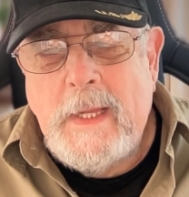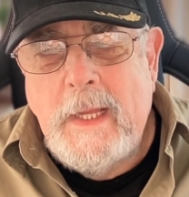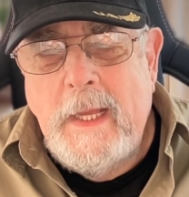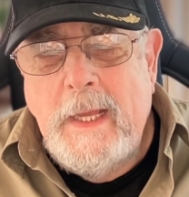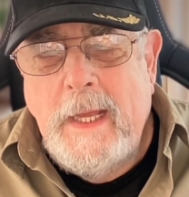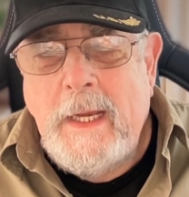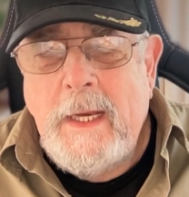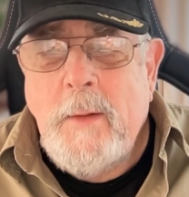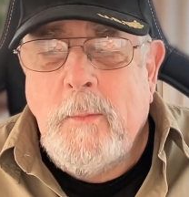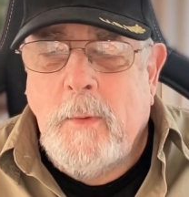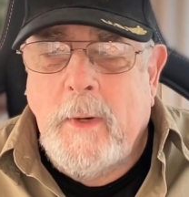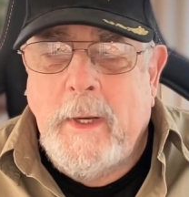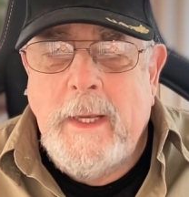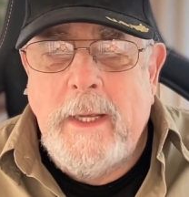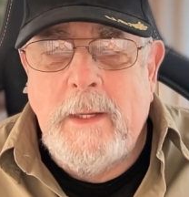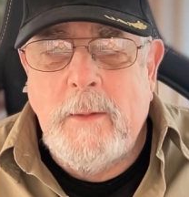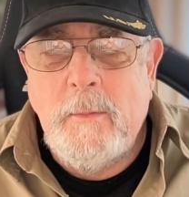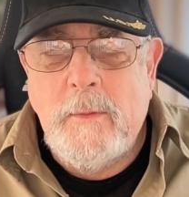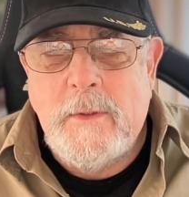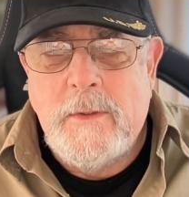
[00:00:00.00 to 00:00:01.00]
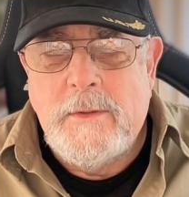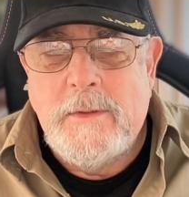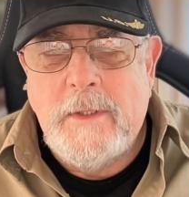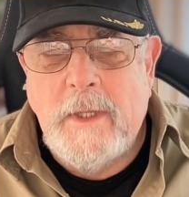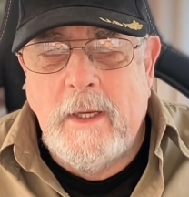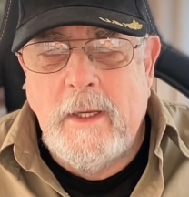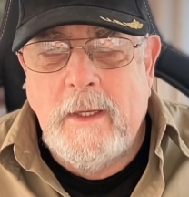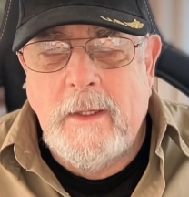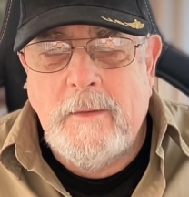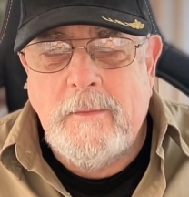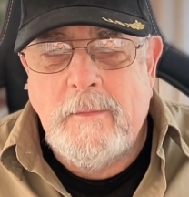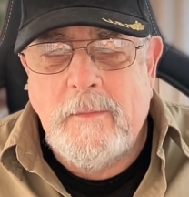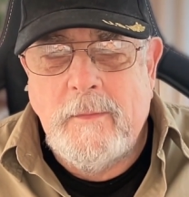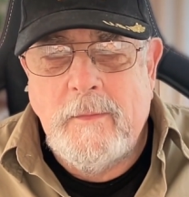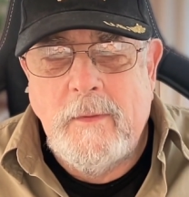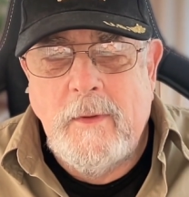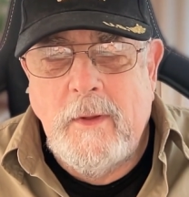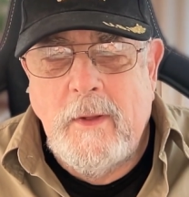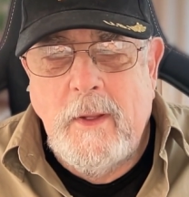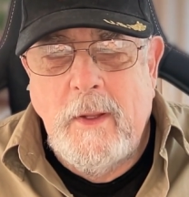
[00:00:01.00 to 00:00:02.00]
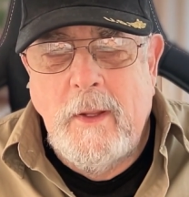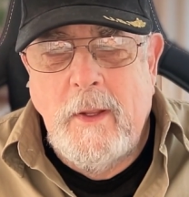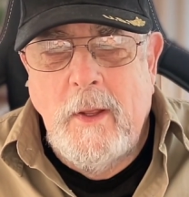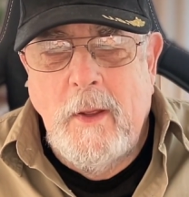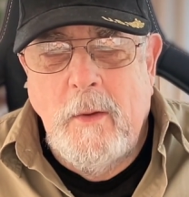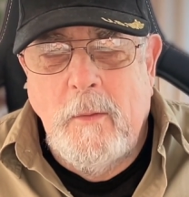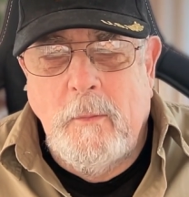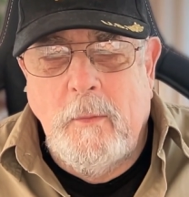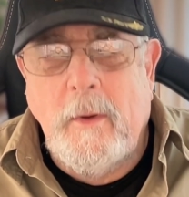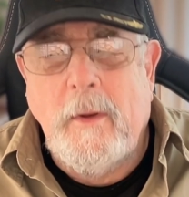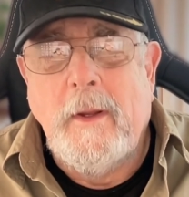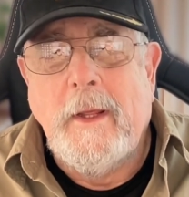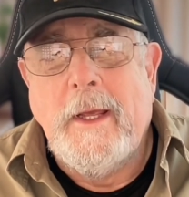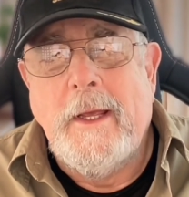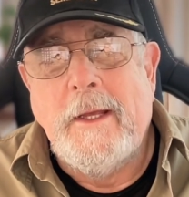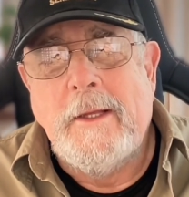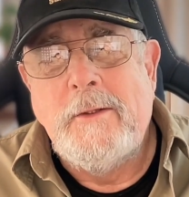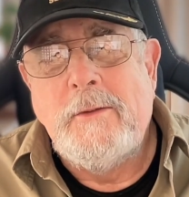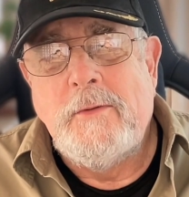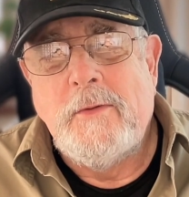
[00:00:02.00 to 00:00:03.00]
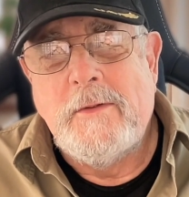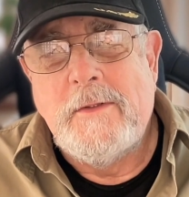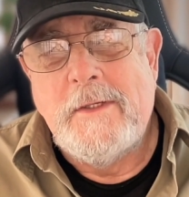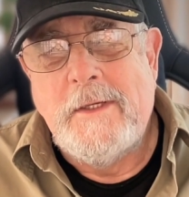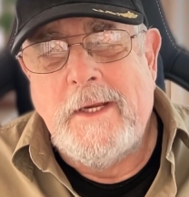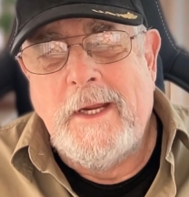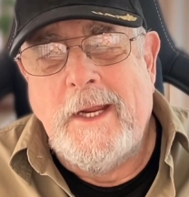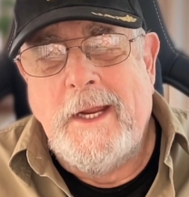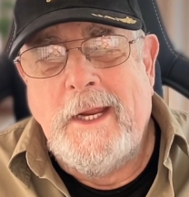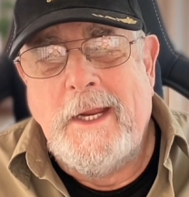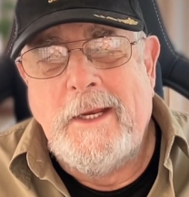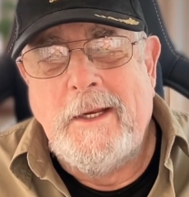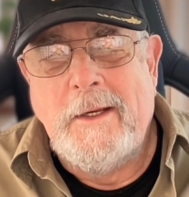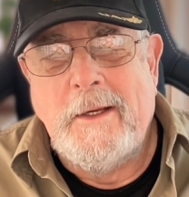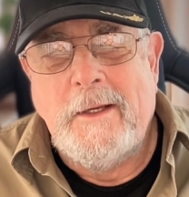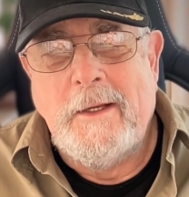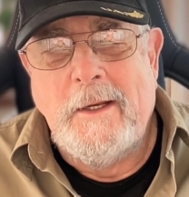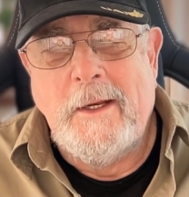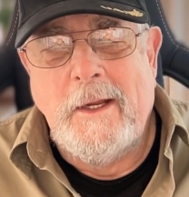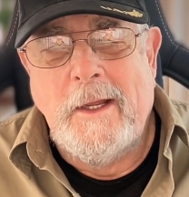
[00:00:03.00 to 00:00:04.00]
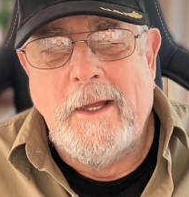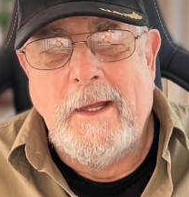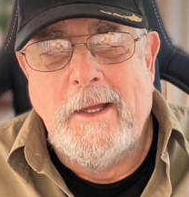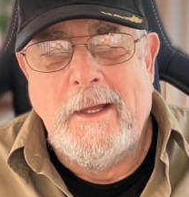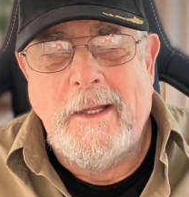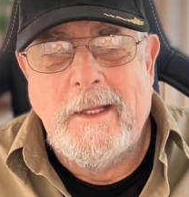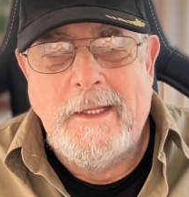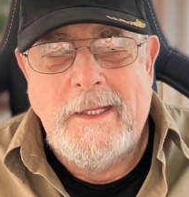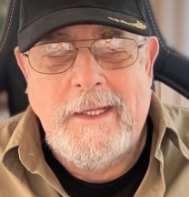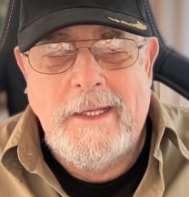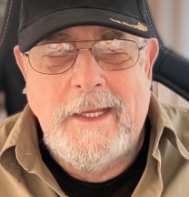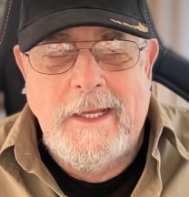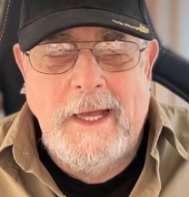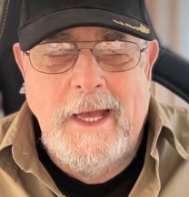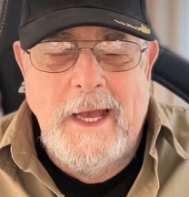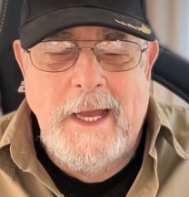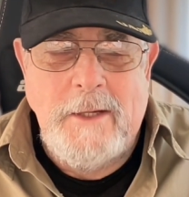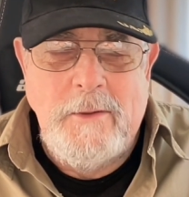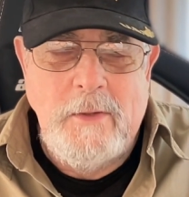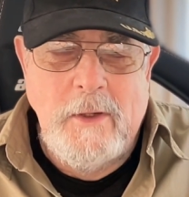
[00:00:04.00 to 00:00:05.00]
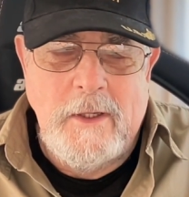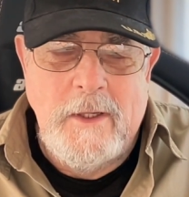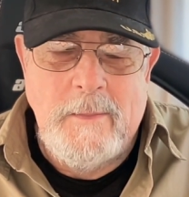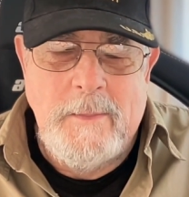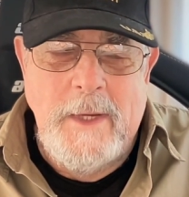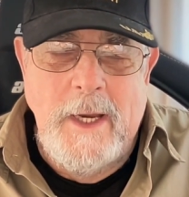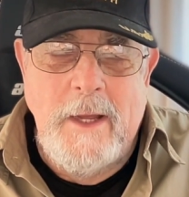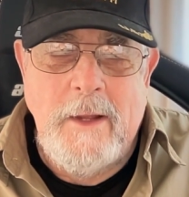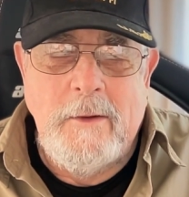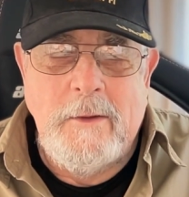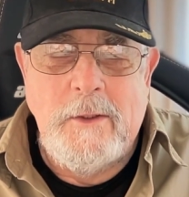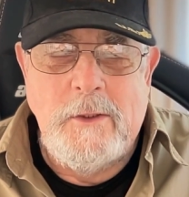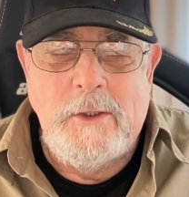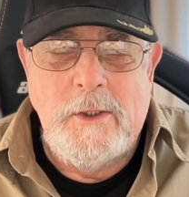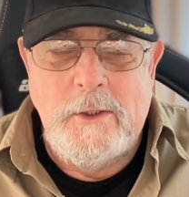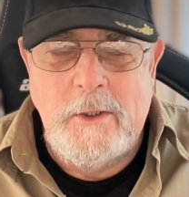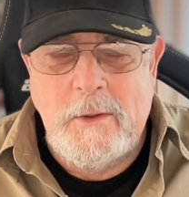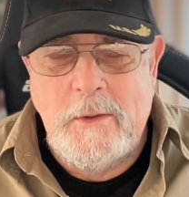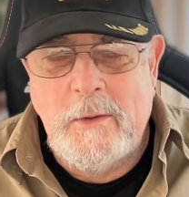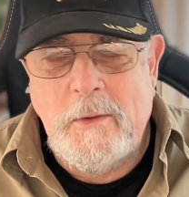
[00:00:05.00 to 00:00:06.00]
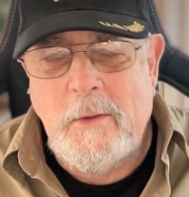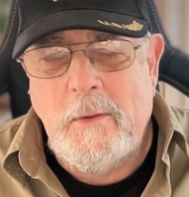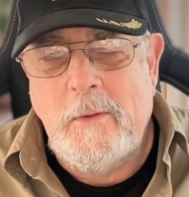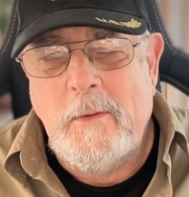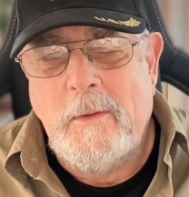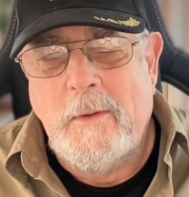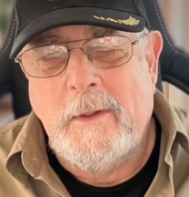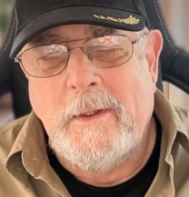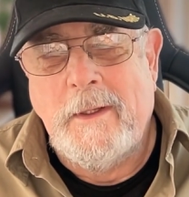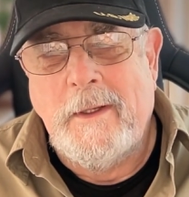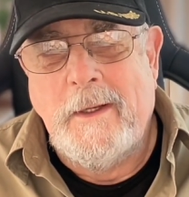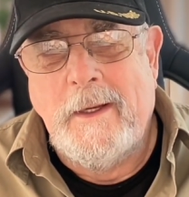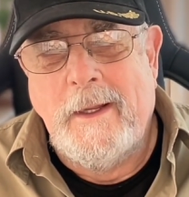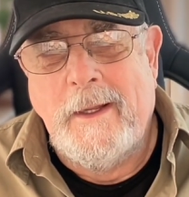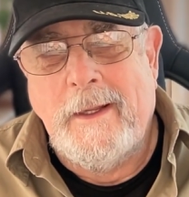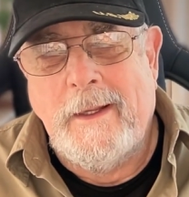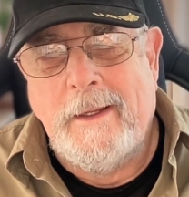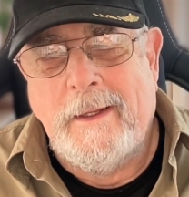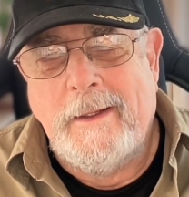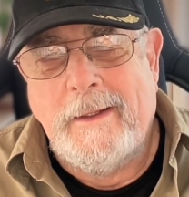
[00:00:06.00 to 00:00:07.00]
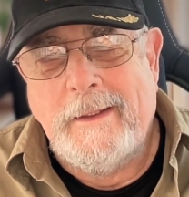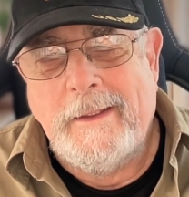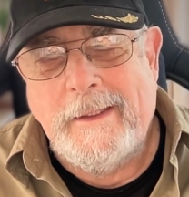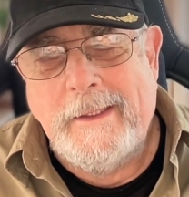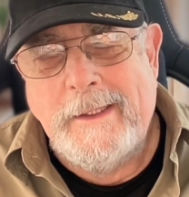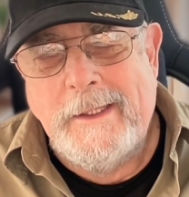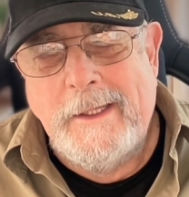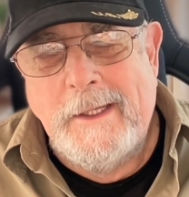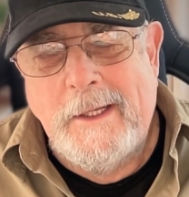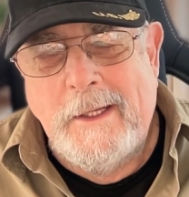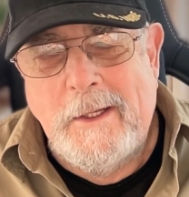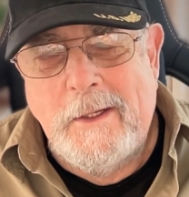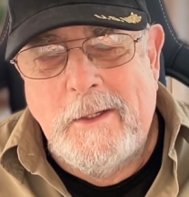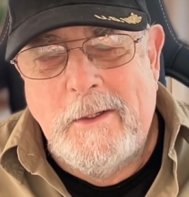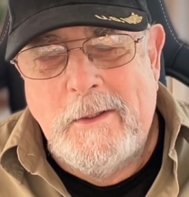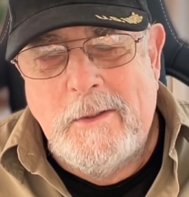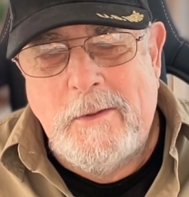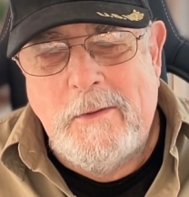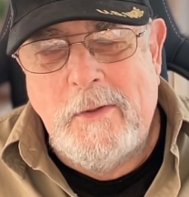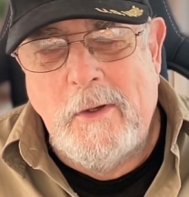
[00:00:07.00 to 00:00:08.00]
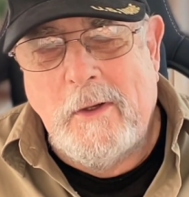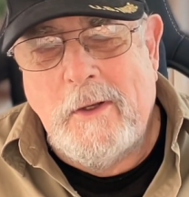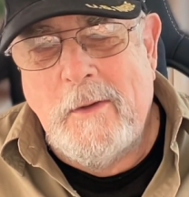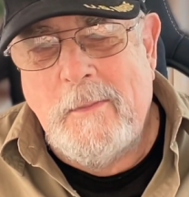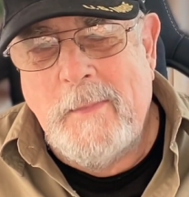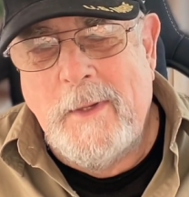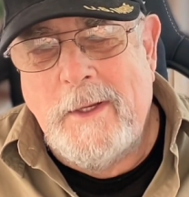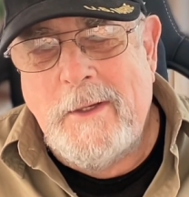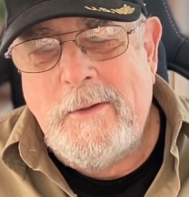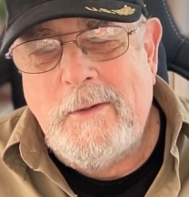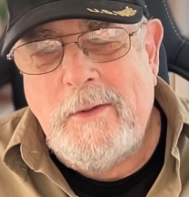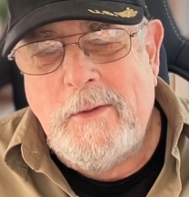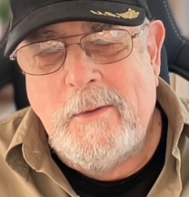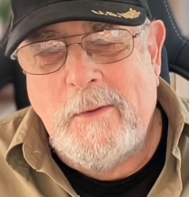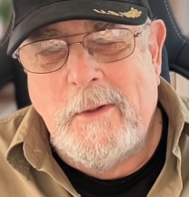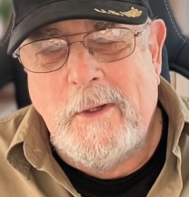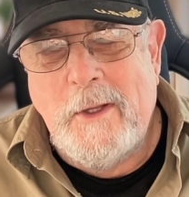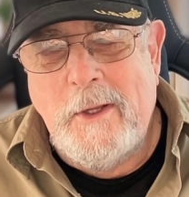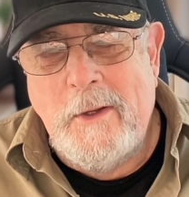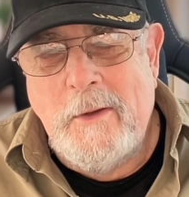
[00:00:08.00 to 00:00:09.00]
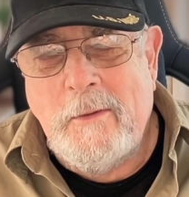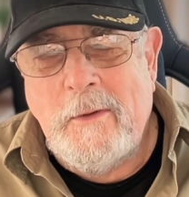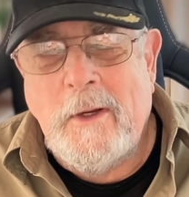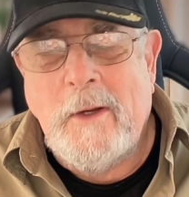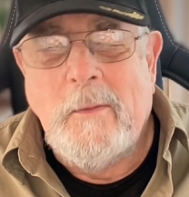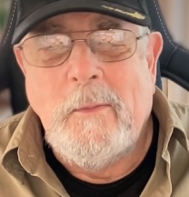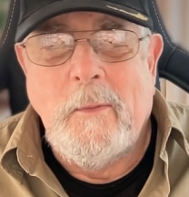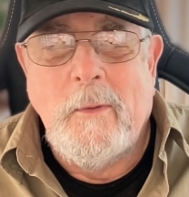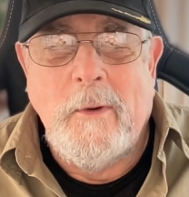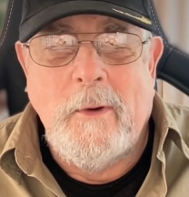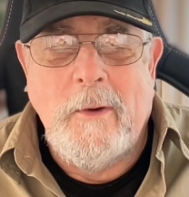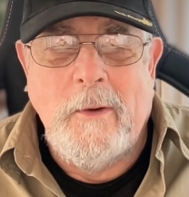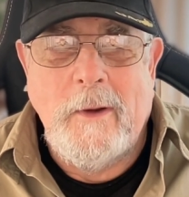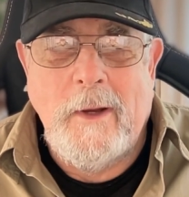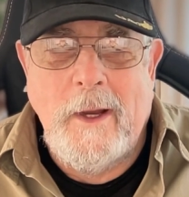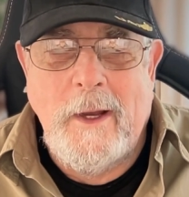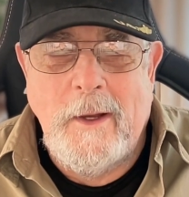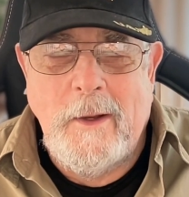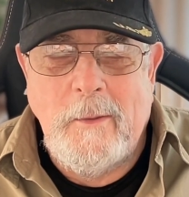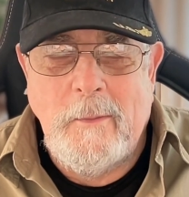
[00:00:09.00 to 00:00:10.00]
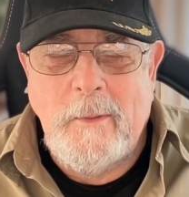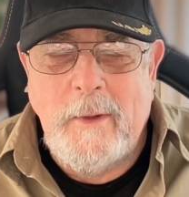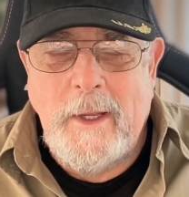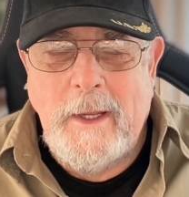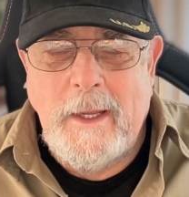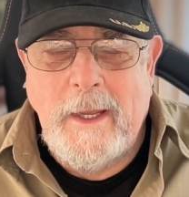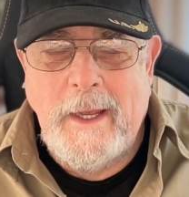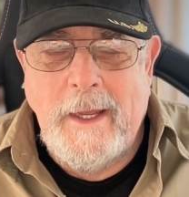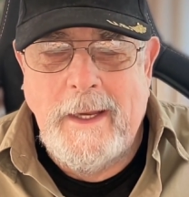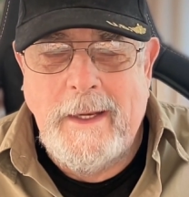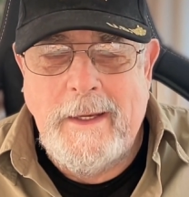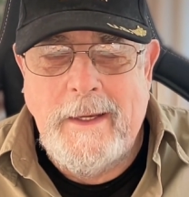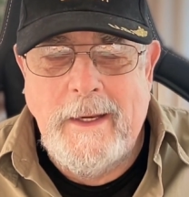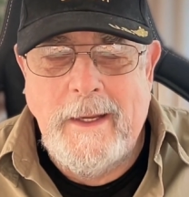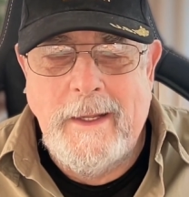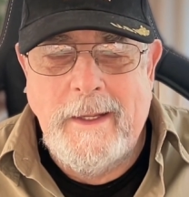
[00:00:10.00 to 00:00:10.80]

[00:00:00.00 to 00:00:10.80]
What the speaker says: anyway, it was really interesting, and I took him down to SHU and took him into a unit where we had